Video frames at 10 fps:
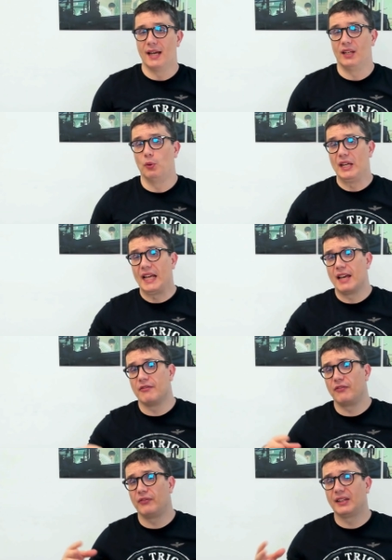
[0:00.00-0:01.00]
and we
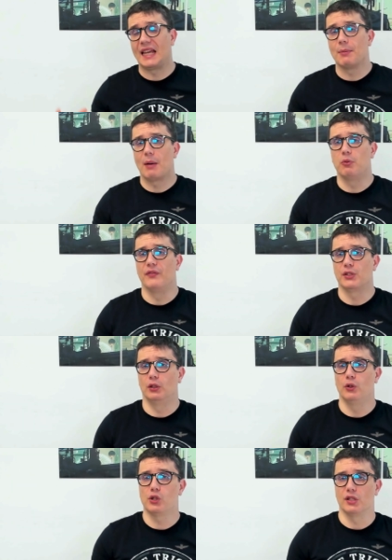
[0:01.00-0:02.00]
have came up with
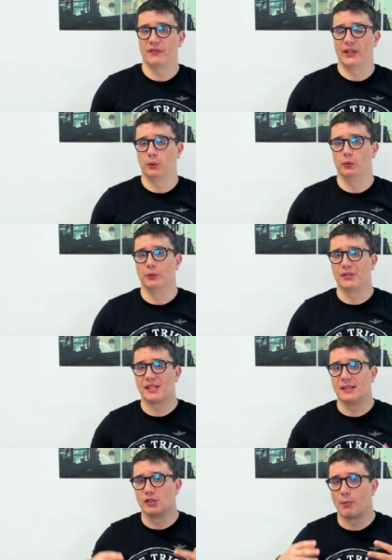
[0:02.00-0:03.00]
solutions that will
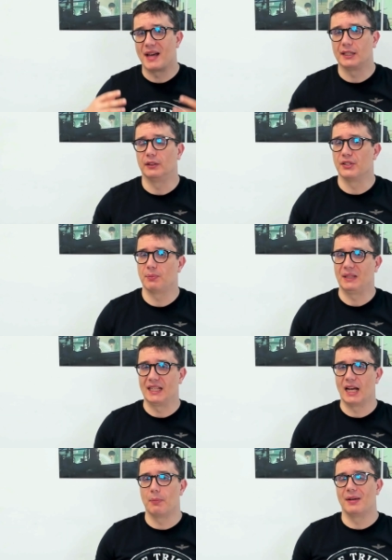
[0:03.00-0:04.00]
dramatically speed
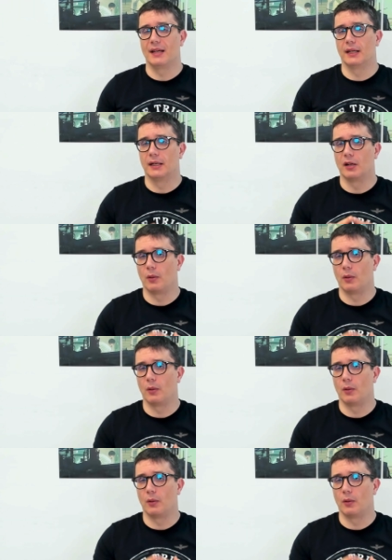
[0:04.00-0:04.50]
up uh,